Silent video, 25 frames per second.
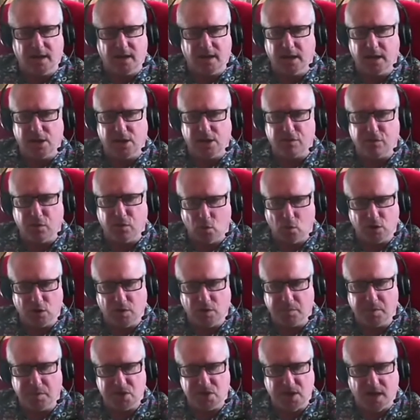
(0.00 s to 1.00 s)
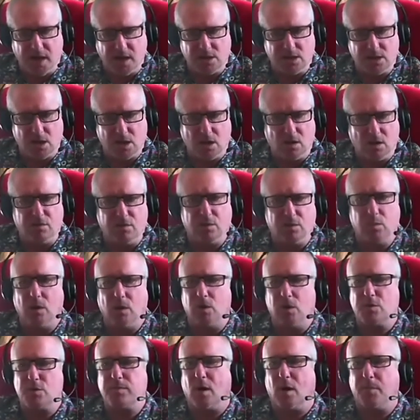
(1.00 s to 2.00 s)
least 40% of the
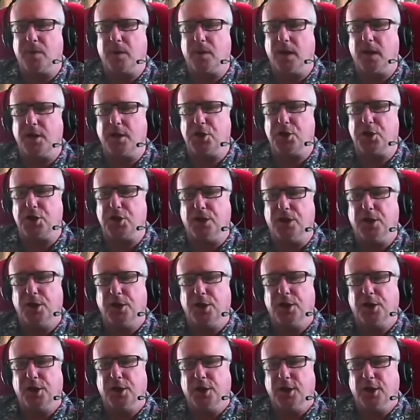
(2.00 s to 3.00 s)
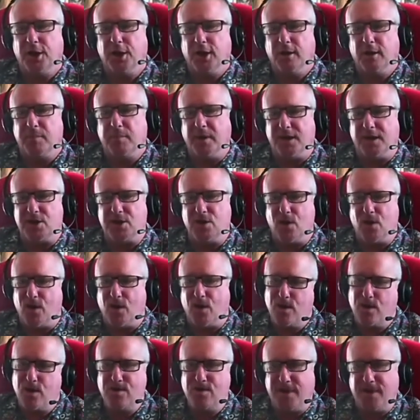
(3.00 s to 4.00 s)
world's population. But it's not
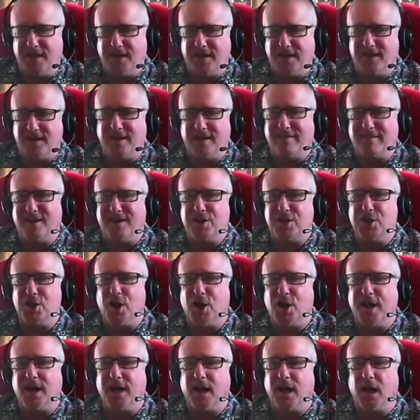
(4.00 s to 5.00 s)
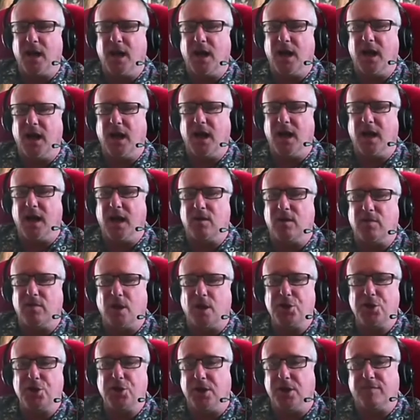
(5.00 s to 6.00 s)
only India and China. In
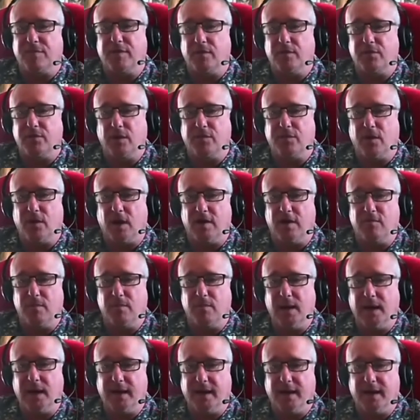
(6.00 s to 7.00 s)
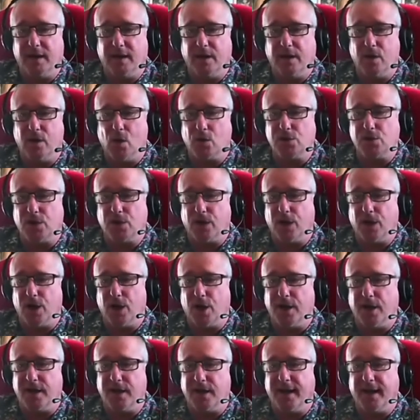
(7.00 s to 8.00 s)
Russia, 55 million are not
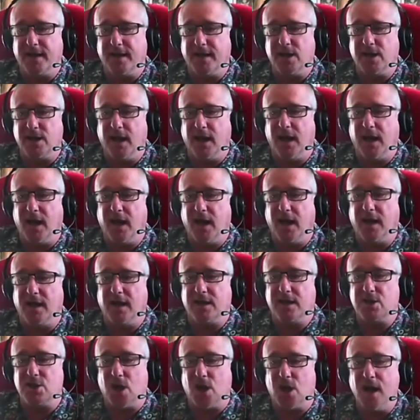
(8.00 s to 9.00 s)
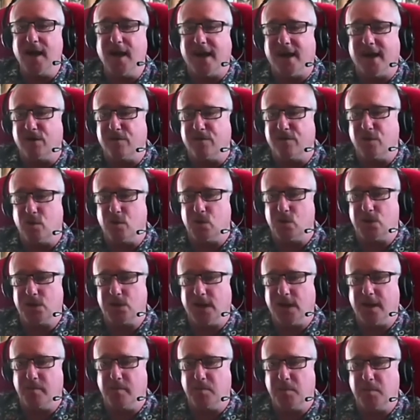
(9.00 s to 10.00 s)
online yet. In Thailand,
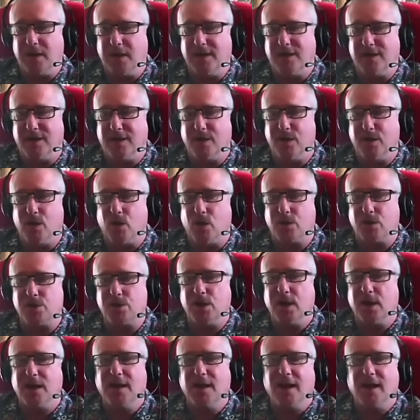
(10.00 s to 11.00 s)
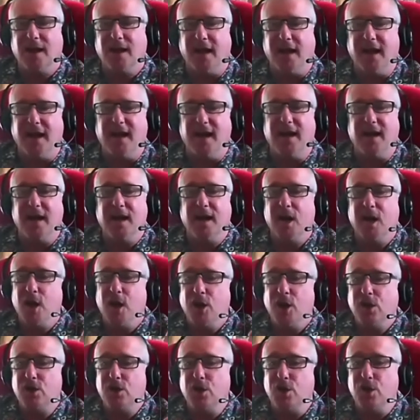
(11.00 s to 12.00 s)
48 million are not. In
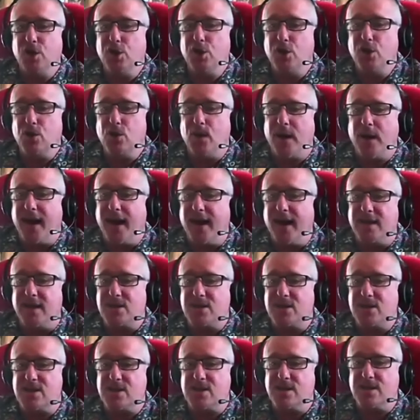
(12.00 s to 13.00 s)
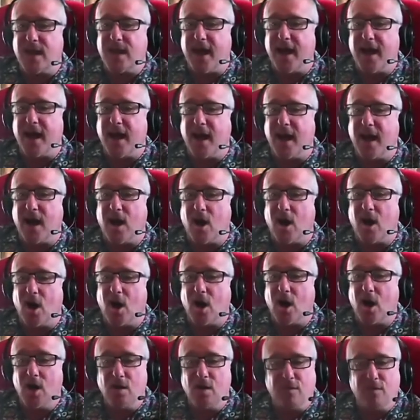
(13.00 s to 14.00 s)
the US, there are
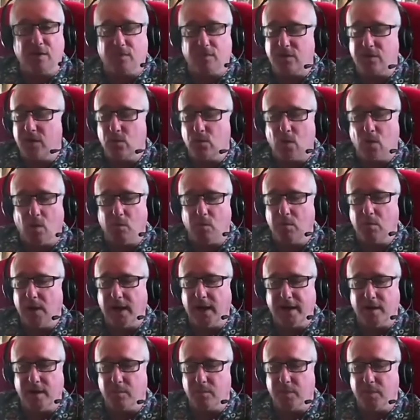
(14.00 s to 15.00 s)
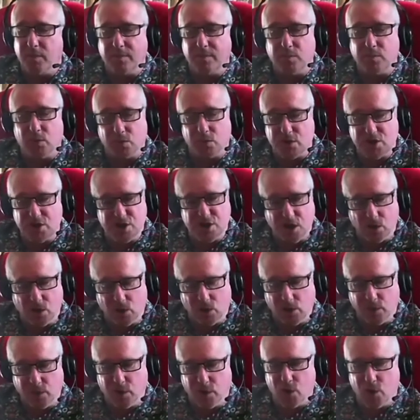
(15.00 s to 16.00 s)
51 million people still
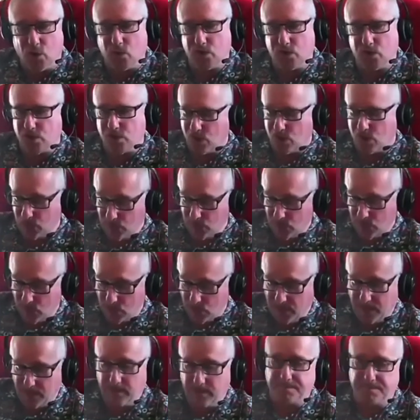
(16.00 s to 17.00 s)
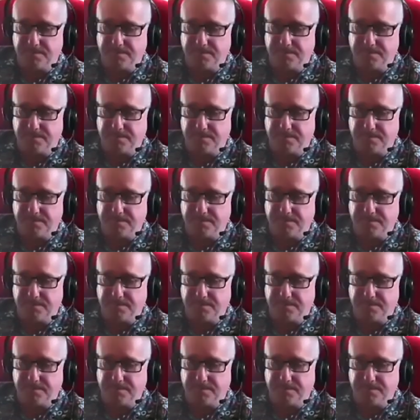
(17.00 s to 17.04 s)
not online.